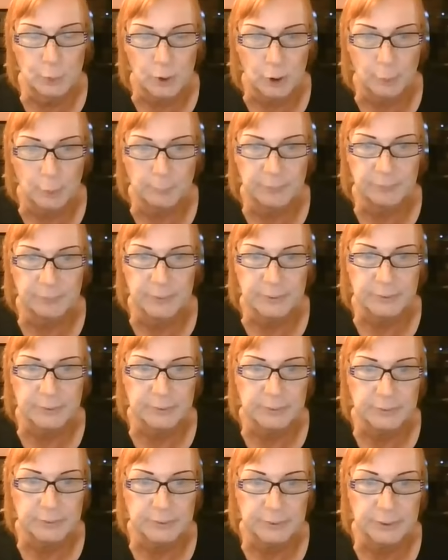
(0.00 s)
Army
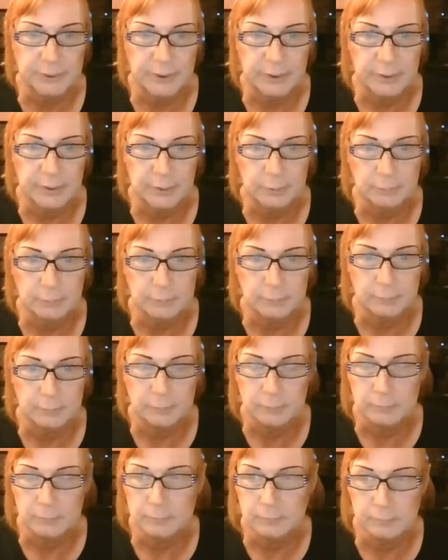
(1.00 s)
veterans.
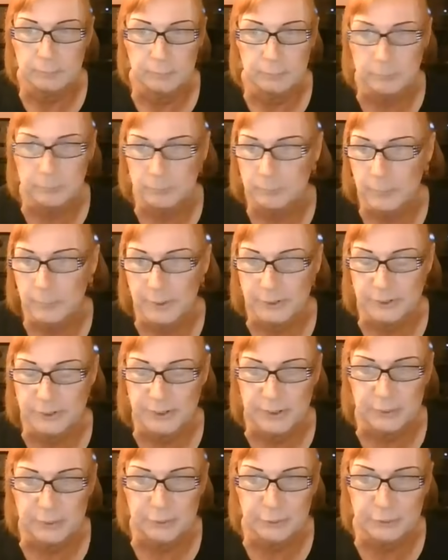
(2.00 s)

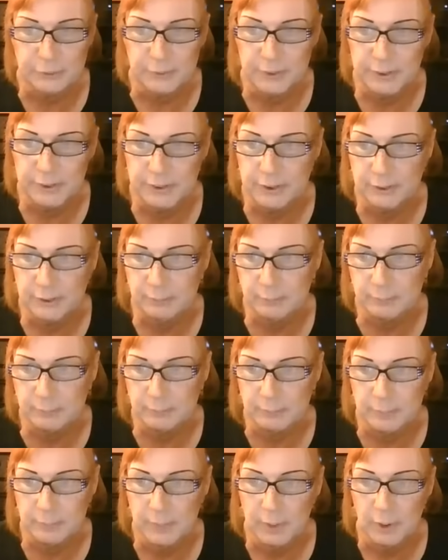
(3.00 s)
Myself and
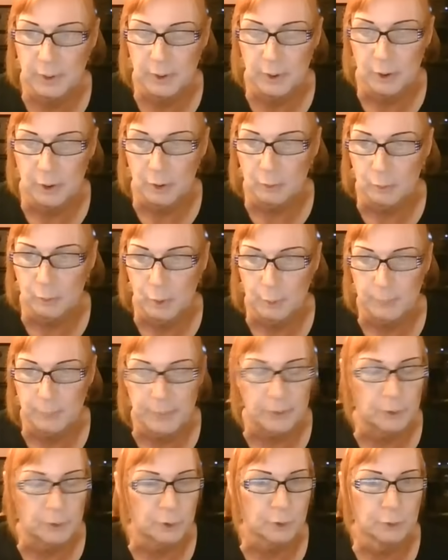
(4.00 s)
one of my
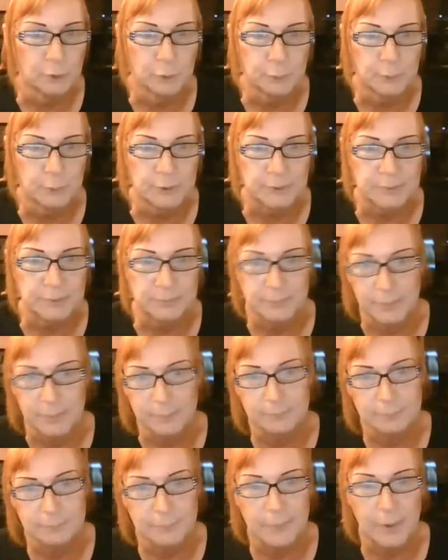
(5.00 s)
uncles, which
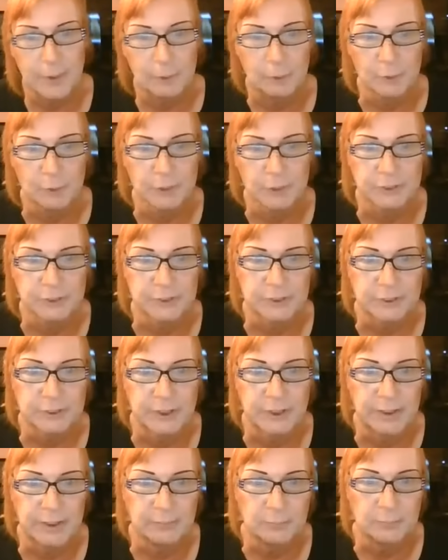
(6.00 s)
I won't list his
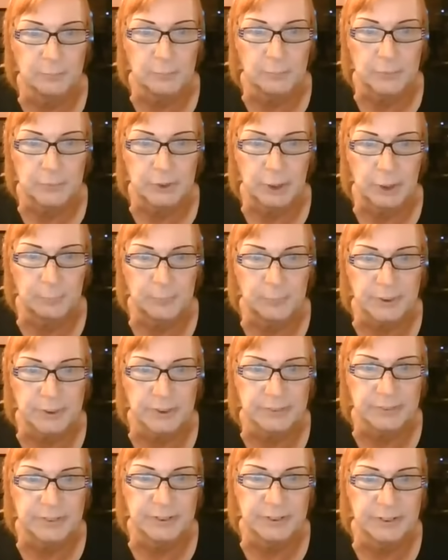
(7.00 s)
name, keep his
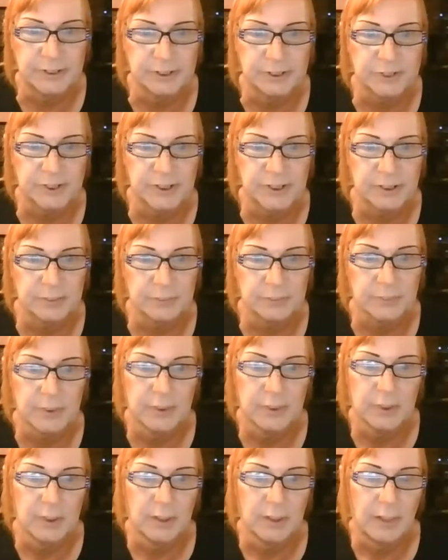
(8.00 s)
identity safe.
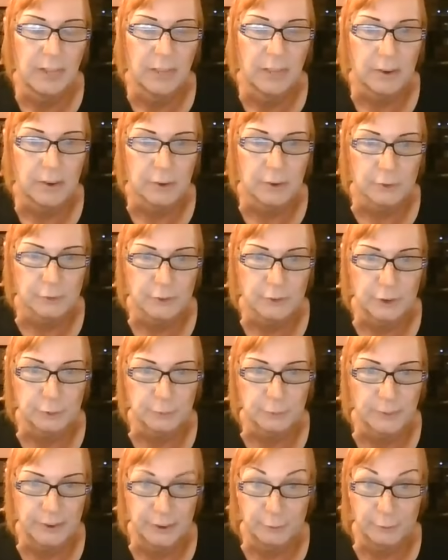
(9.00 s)
All the rest
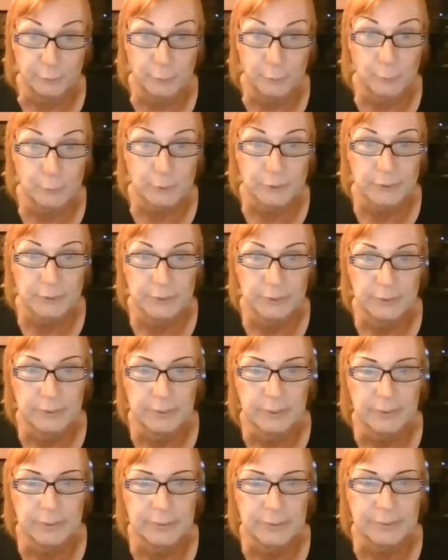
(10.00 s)
were Air Force.
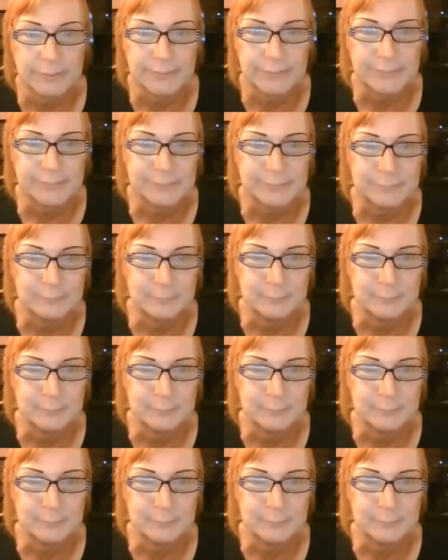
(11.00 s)
Uh,